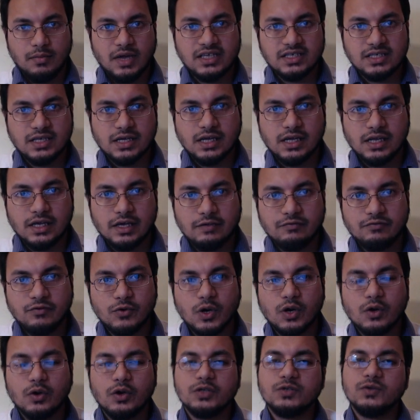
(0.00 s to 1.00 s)
Basically,
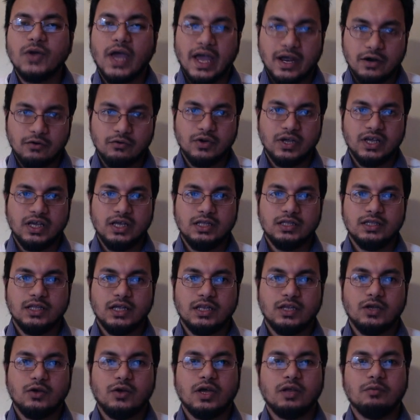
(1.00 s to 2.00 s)
if you are going to agree,
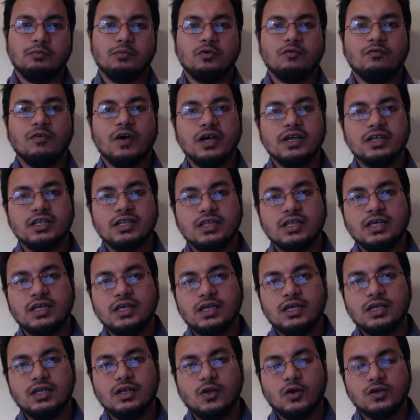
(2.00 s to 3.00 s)
then you can provide
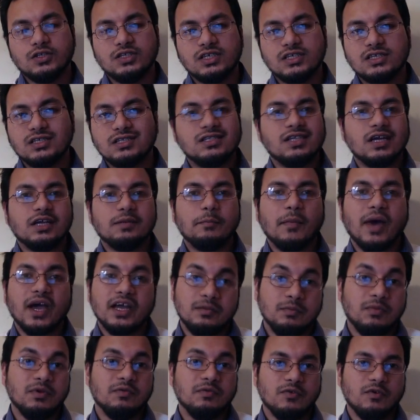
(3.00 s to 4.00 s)
the logics that
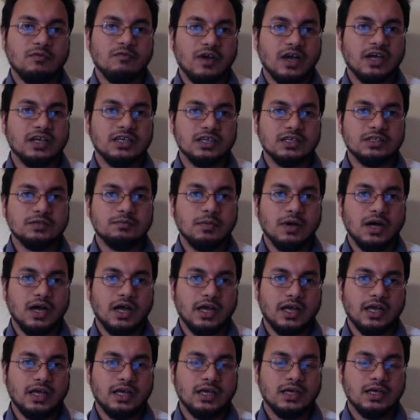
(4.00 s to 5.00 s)
might be provided
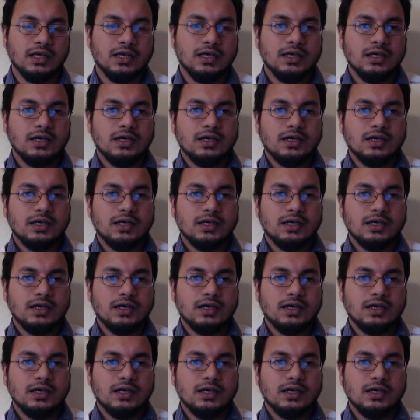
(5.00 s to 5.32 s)
by